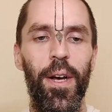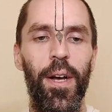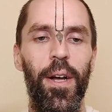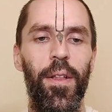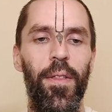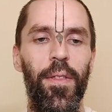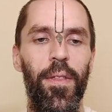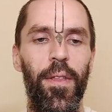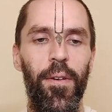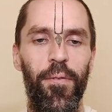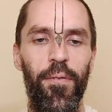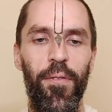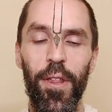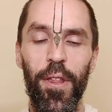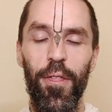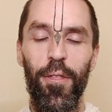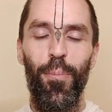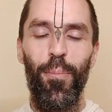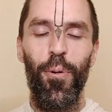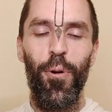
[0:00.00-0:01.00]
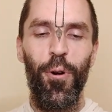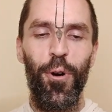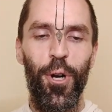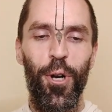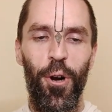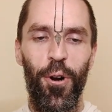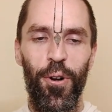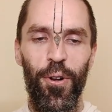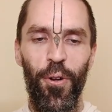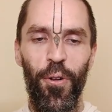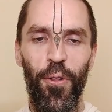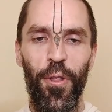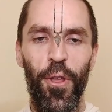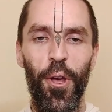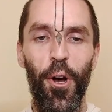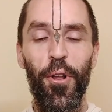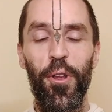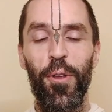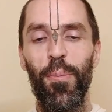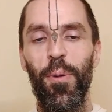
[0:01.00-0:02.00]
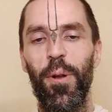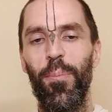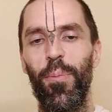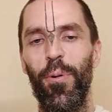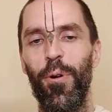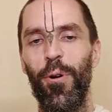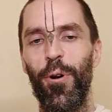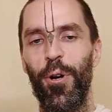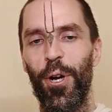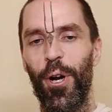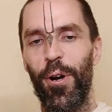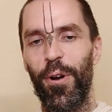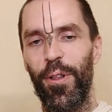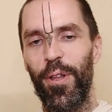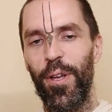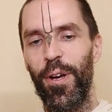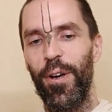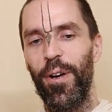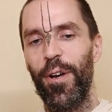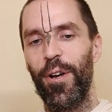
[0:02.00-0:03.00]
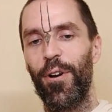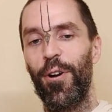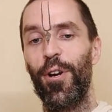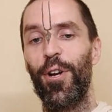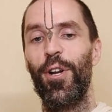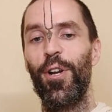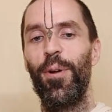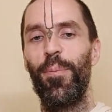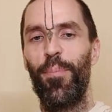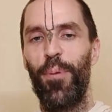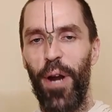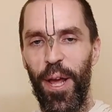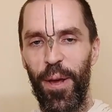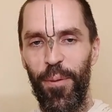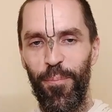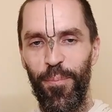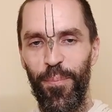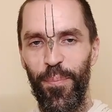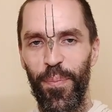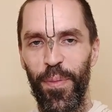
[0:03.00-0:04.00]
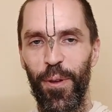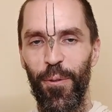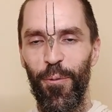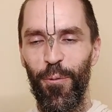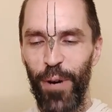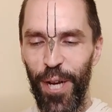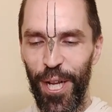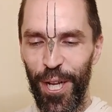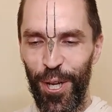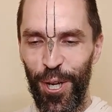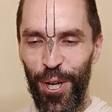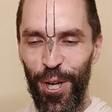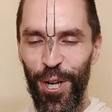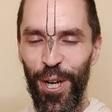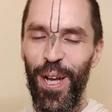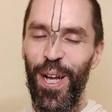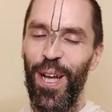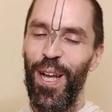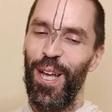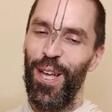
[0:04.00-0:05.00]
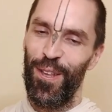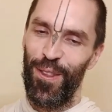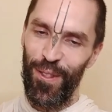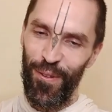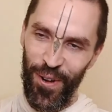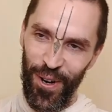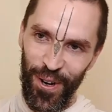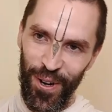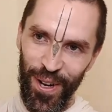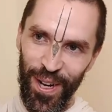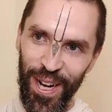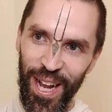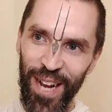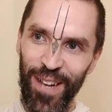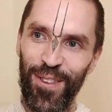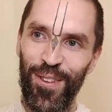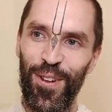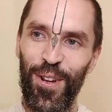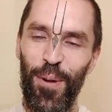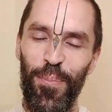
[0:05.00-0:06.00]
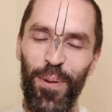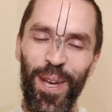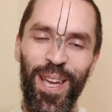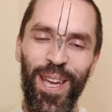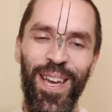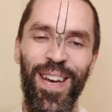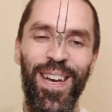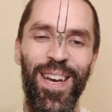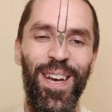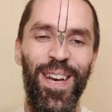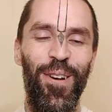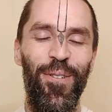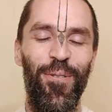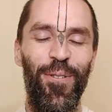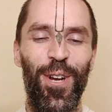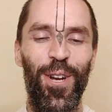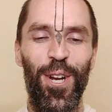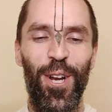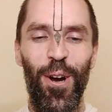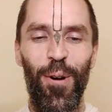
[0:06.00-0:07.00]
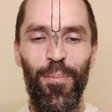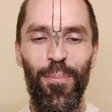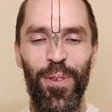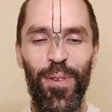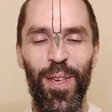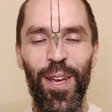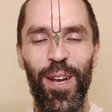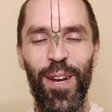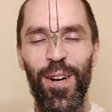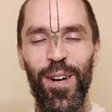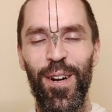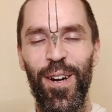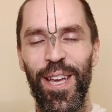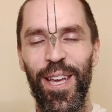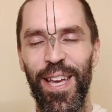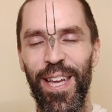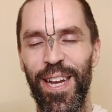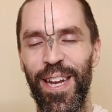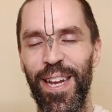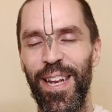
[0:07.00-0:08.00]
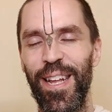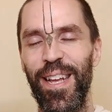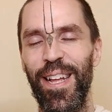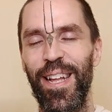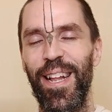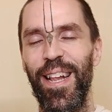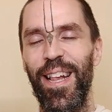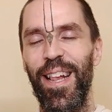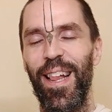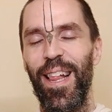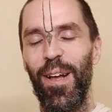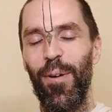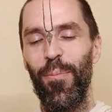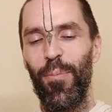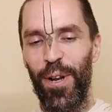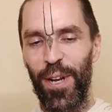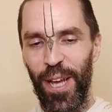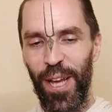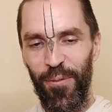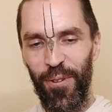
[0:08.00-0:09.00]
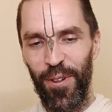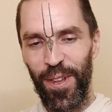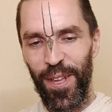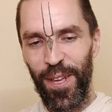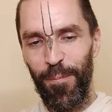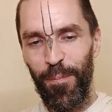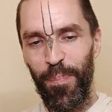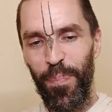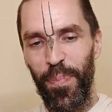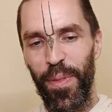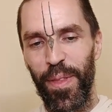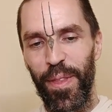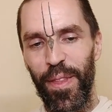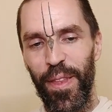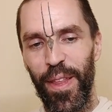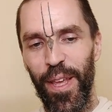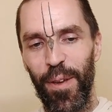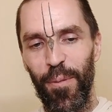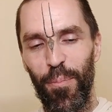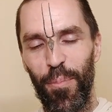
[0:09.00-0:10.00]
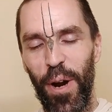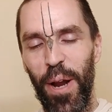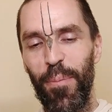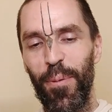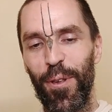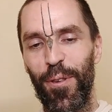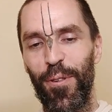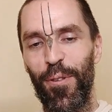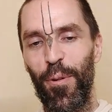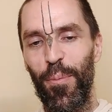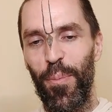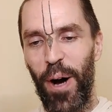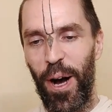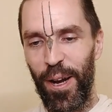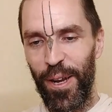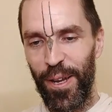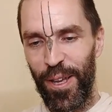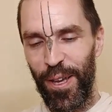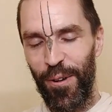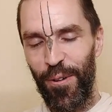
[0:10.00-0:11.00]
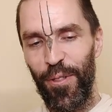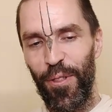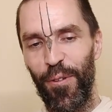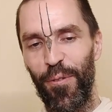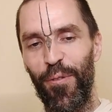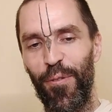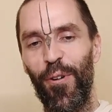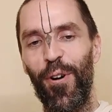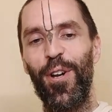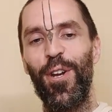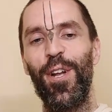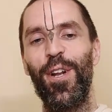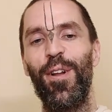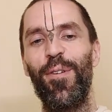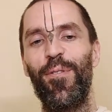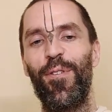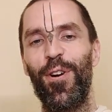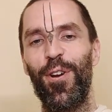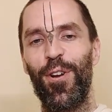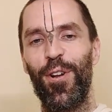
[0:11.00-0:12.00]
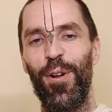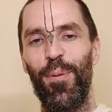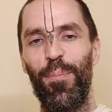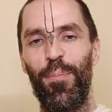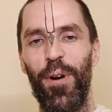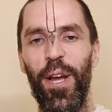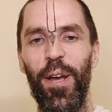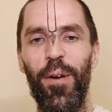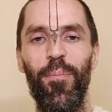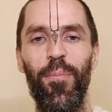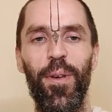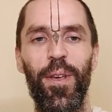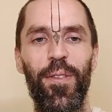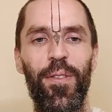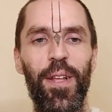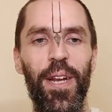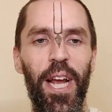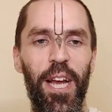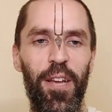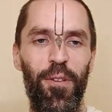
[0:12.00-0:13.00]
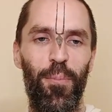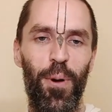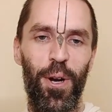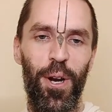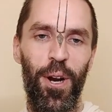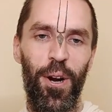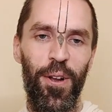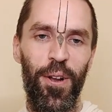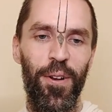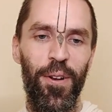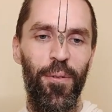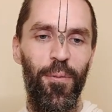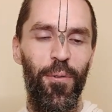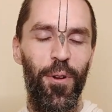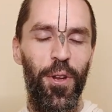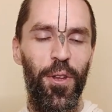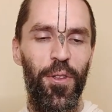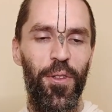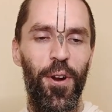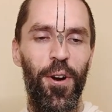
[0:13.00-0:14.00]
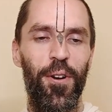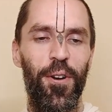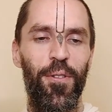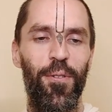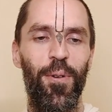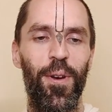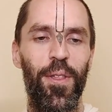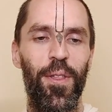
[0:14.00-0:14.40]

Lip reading: the fifth Purushartha, or the ultimate Purushartha, Krishna Prem, which is the very next topic, which comes here in Padyavali. the prema saubhagya, or the fortune of Krishna Prem, is the next prakaran, which starts with